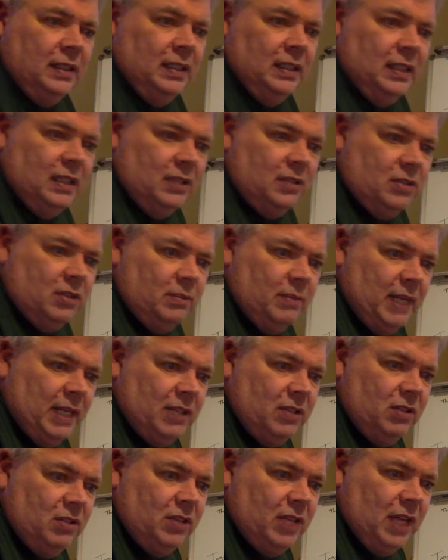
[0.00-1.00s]
And so by
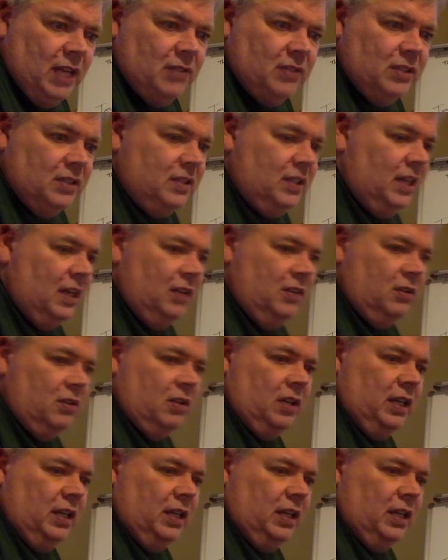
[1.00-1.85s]
2010, you're going to